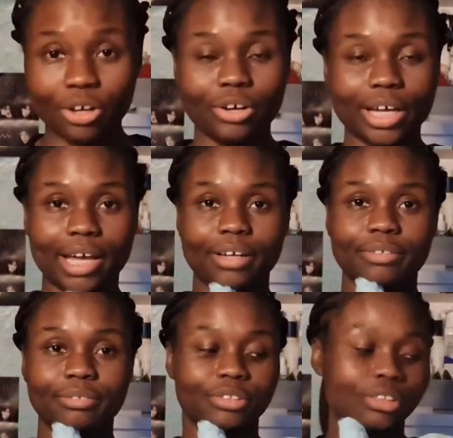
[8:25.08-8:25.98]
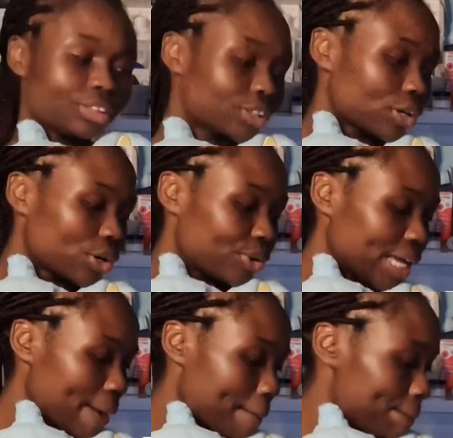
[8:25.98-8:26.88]
Okay, so
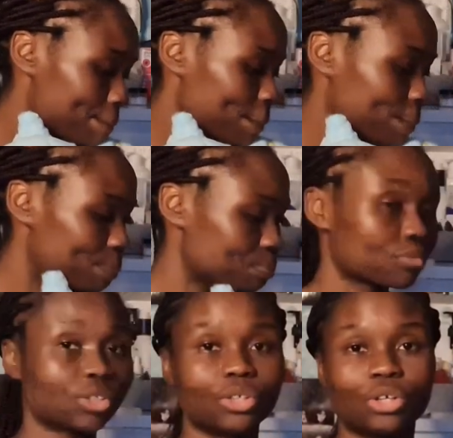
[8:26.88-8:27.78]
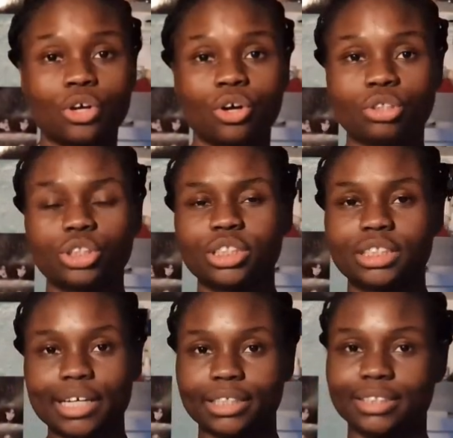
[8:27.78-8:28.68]
yeah, on to the
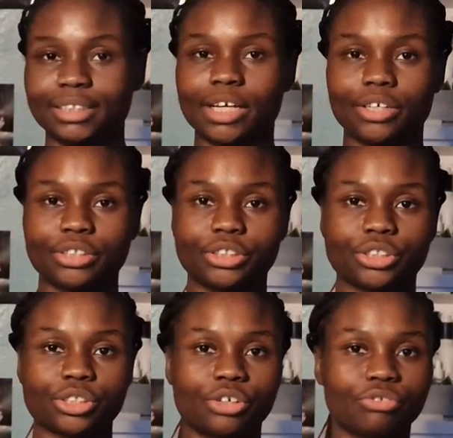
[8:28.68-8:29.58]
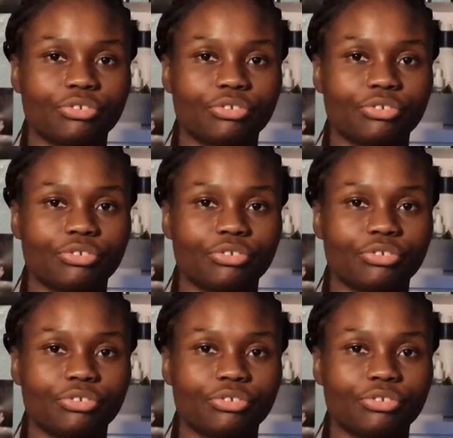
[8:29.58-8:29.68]
next set of